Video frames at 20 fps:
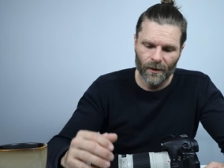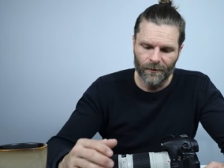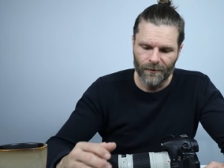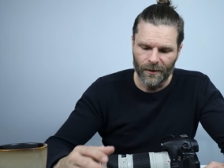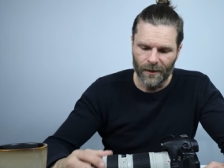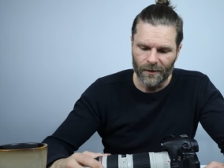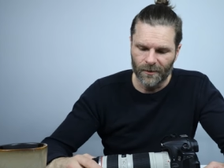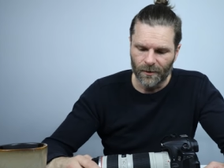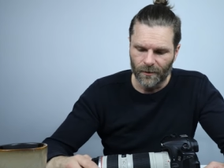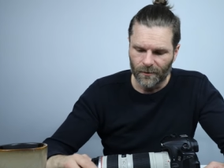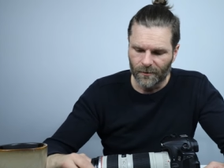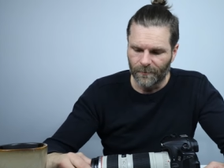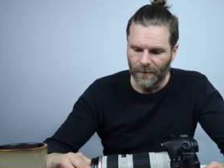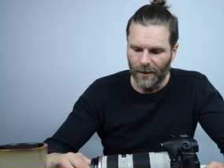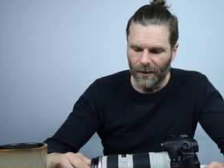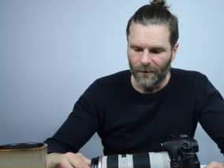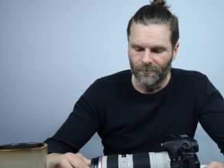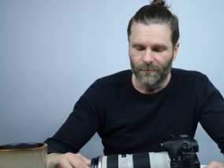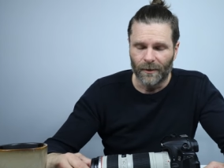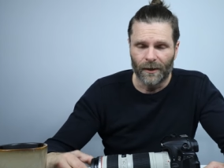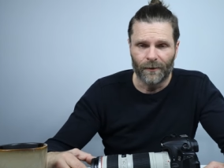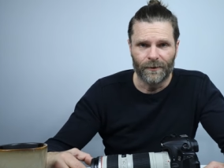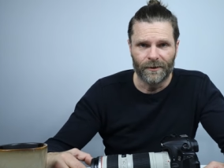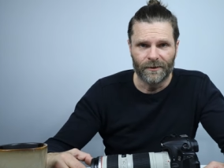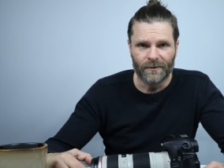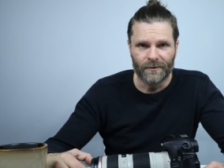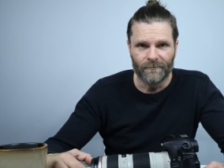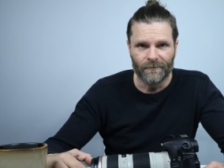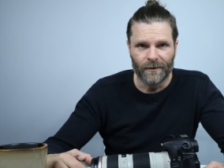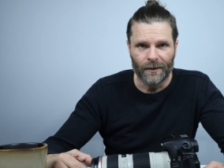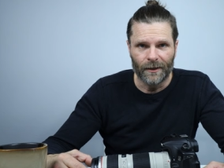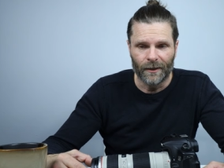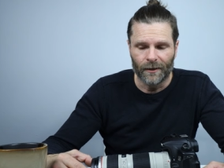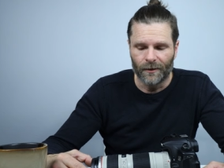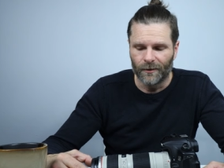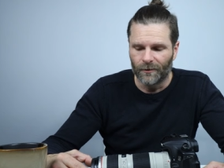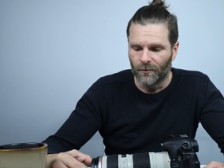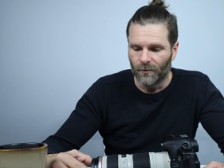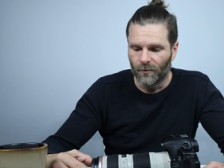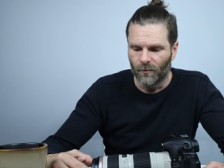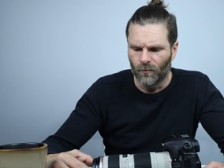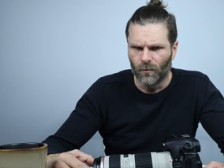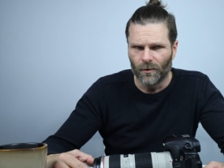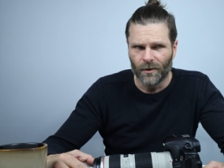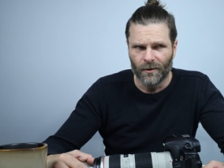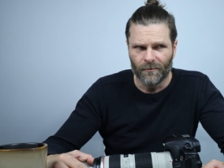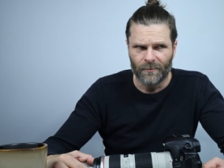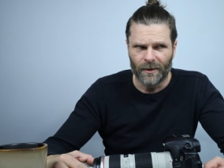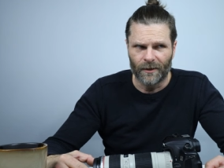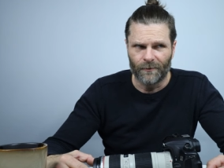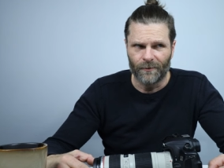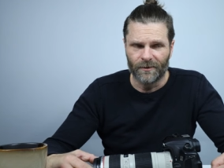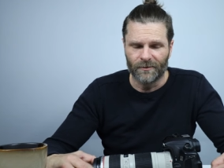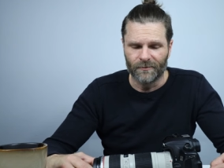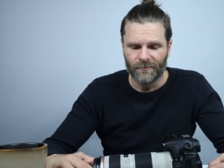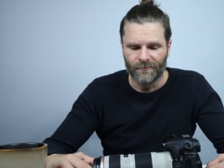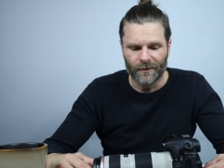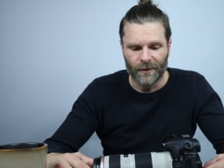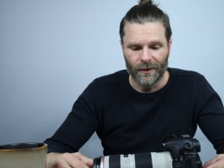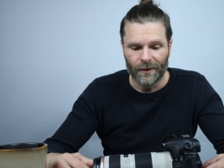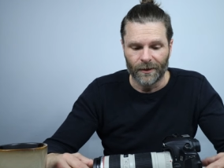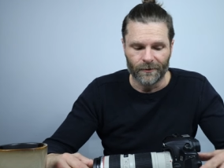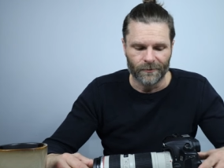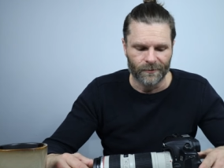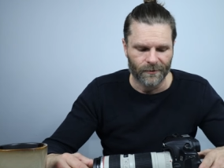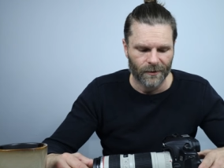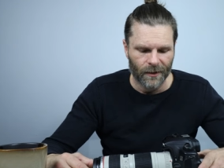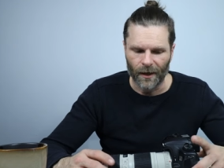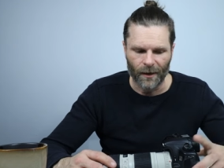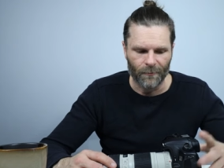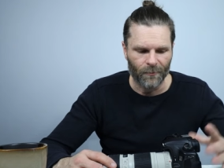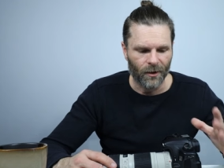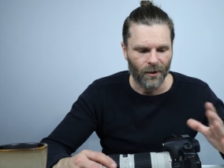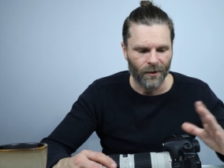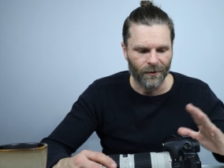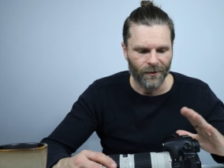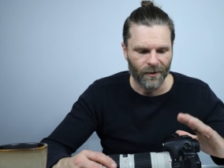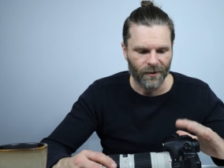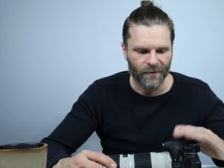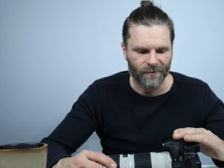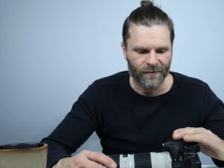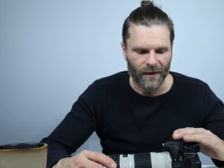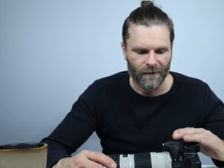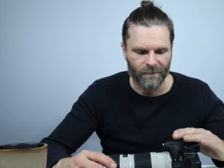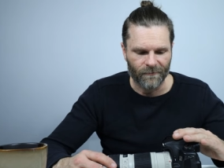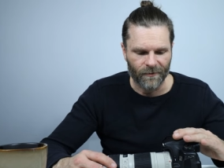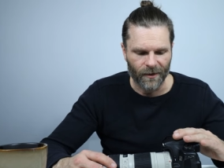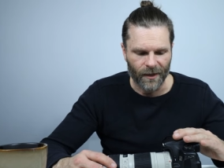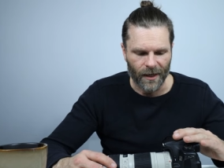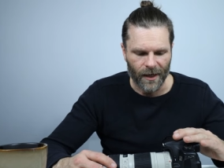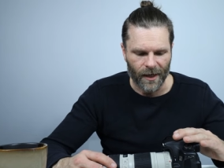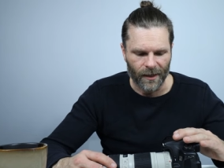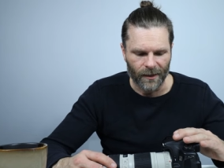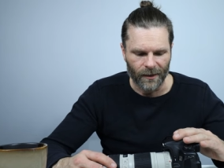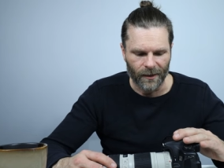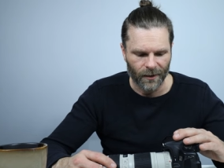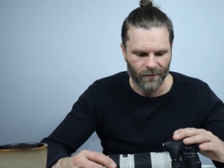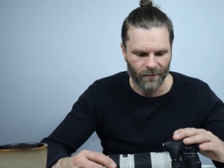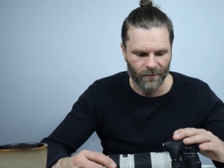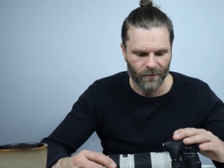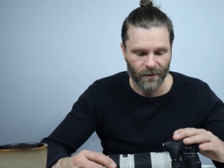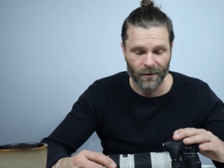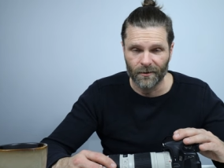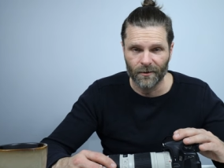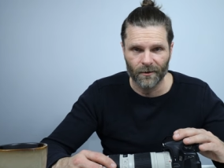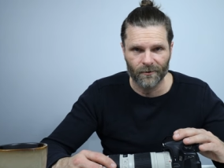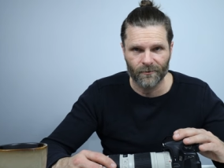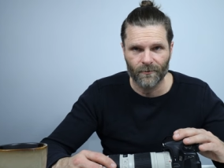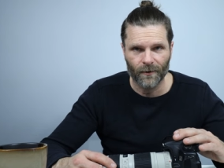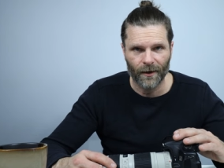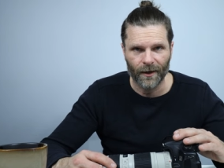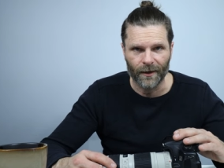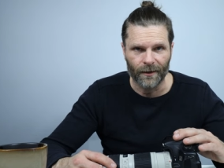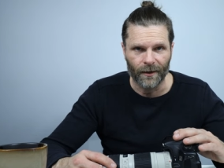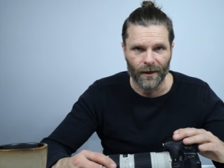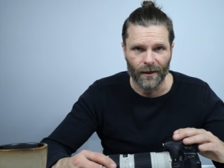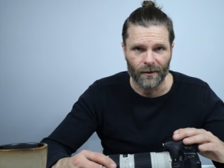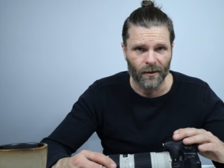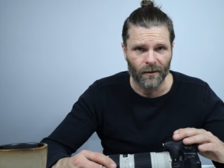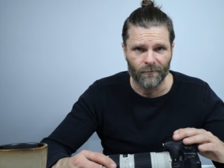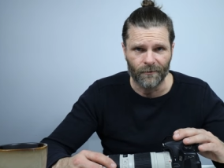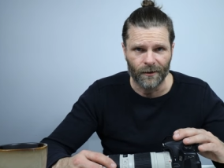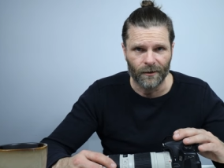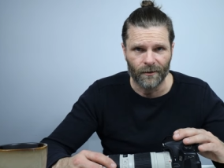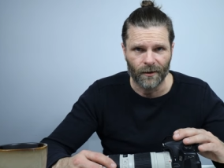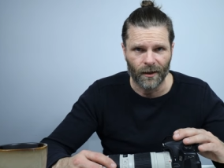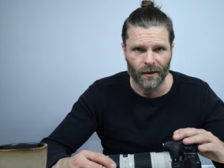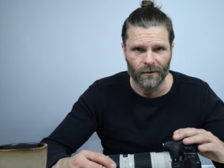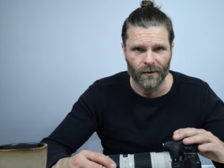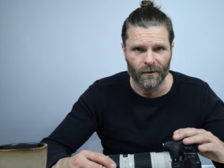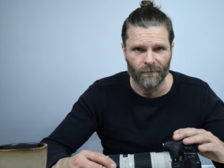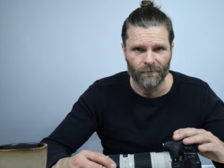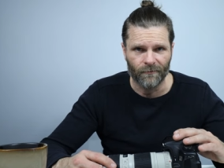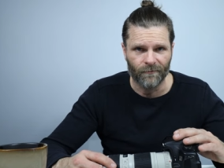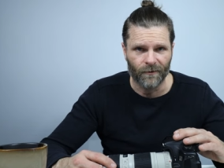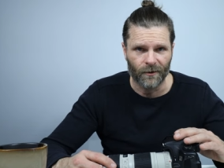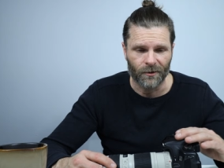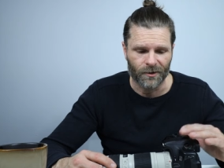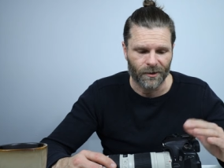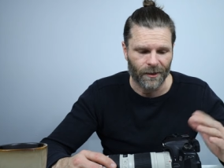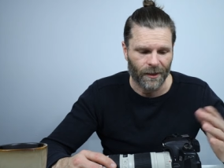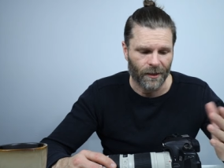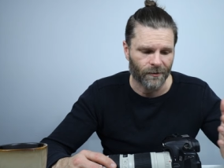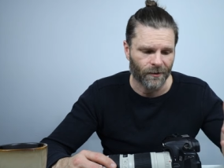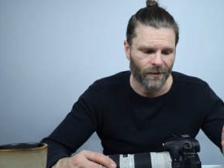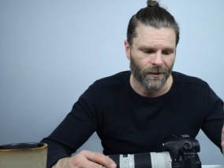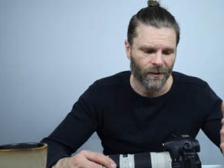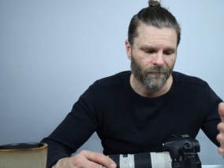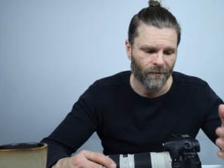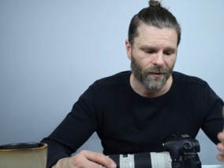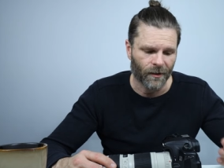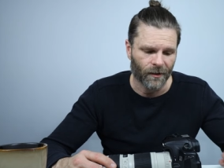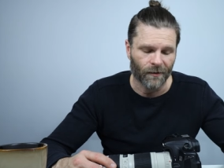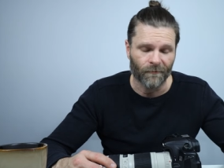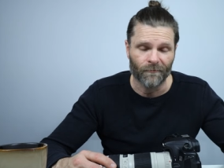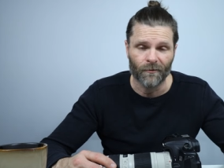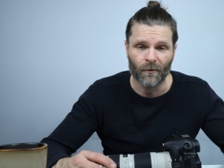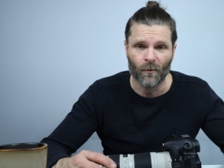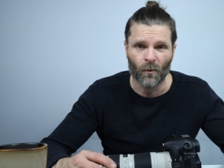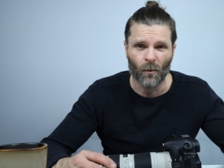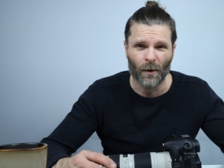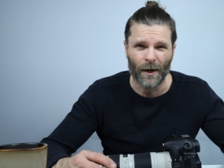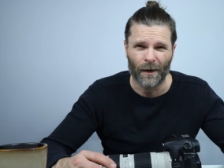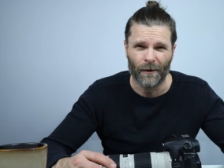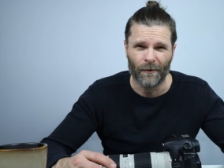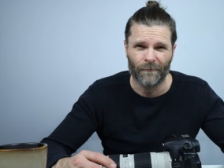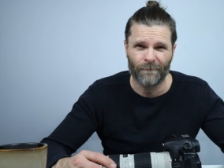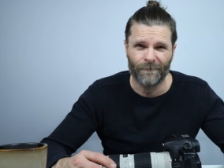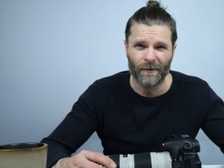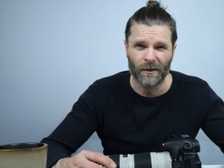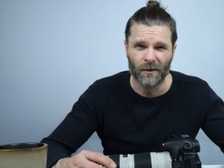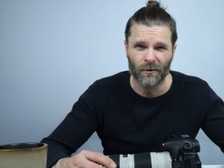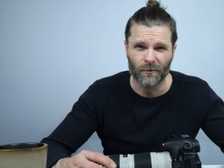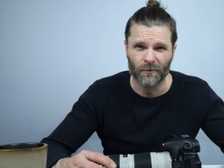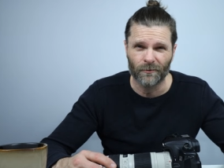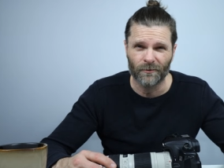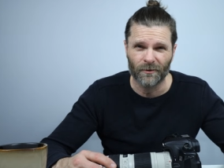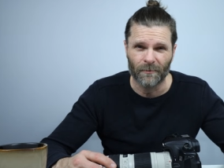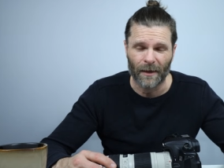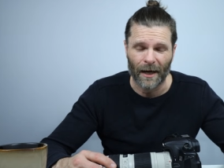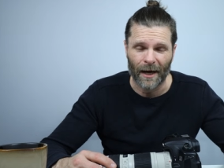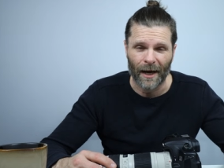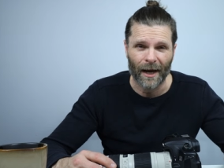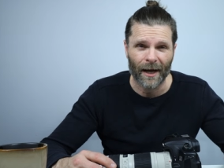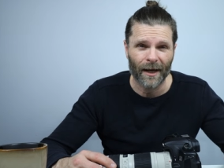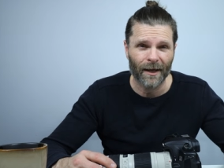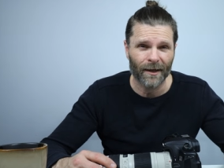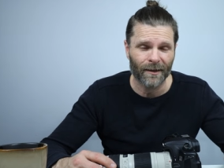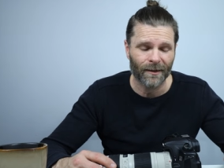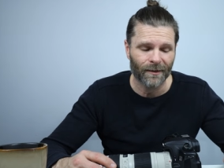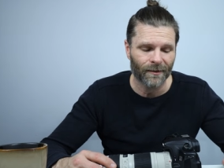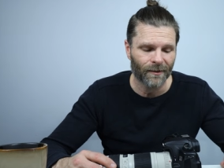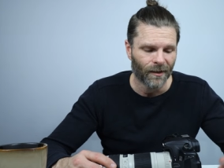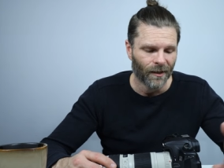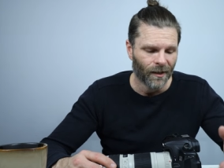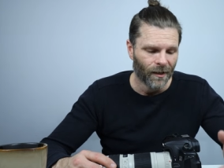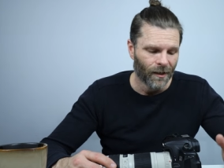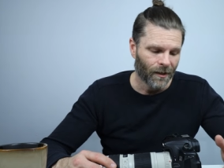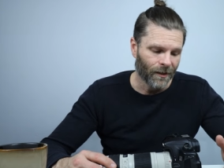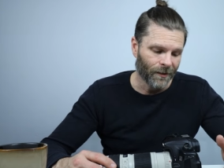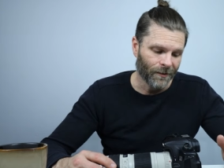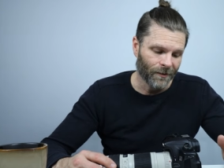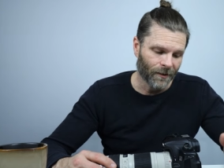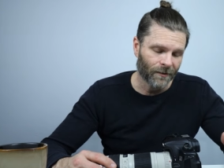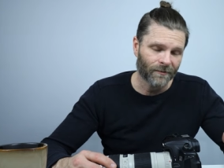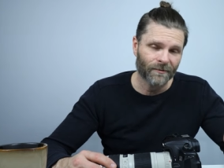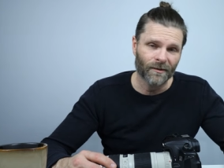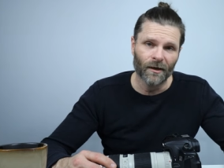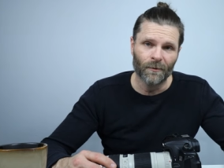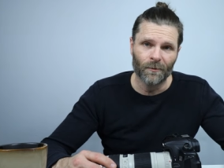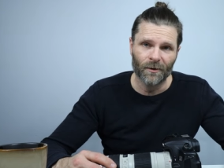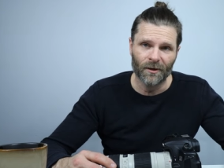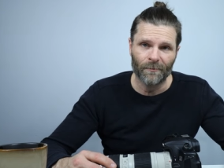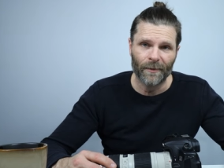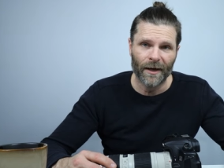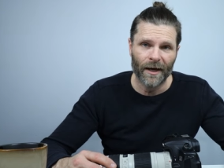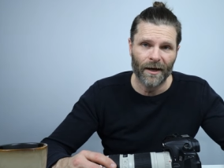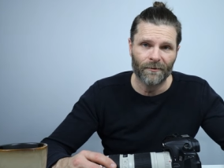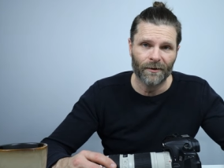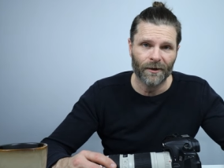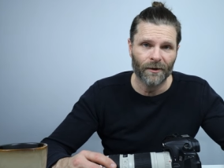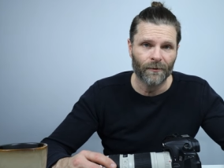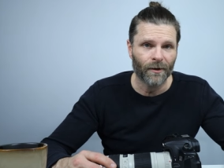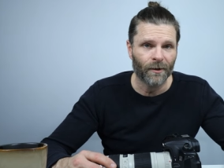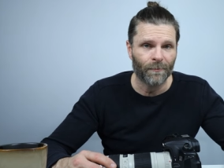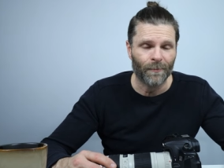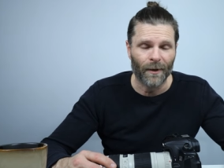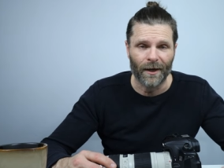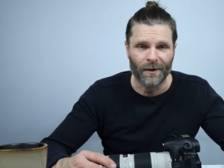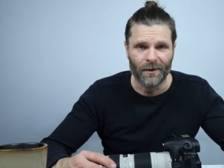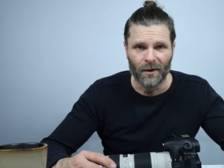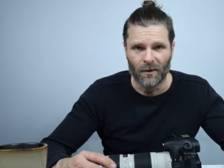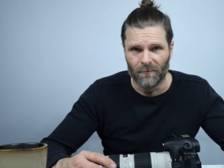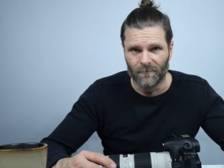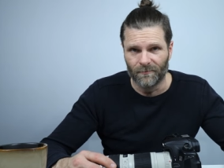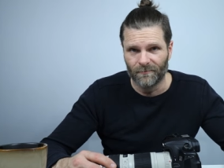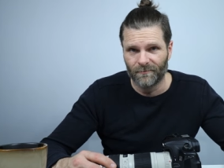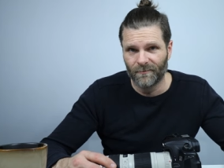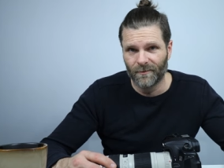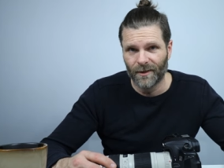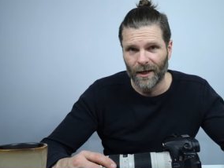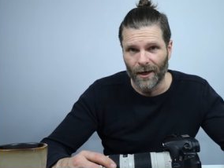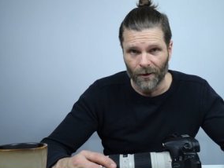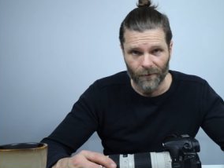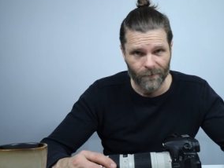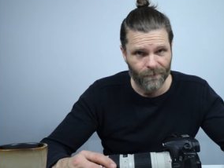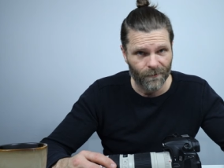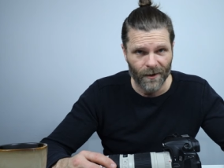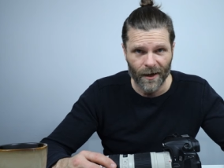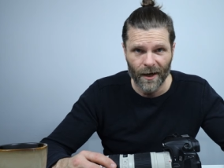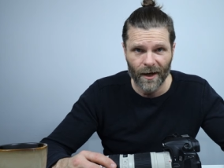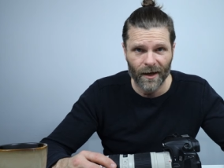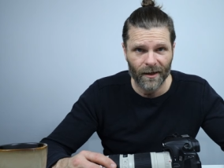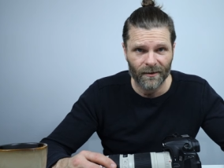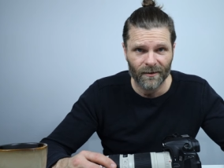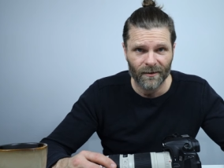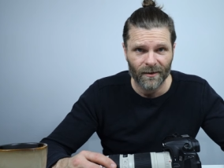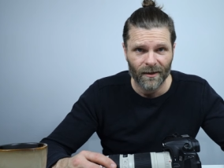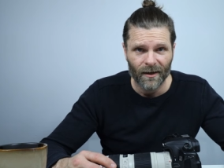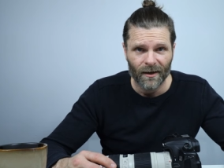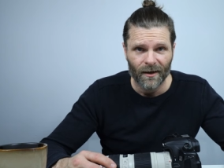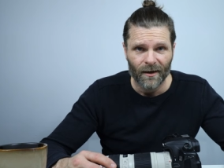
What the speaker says: that I talked about in my recent video, or one of my recent videos. I bought this after that. It does great. I love it. I love the functionality of it. I love the way it feels in my hand. It does come with a battery grip. I don't care for that.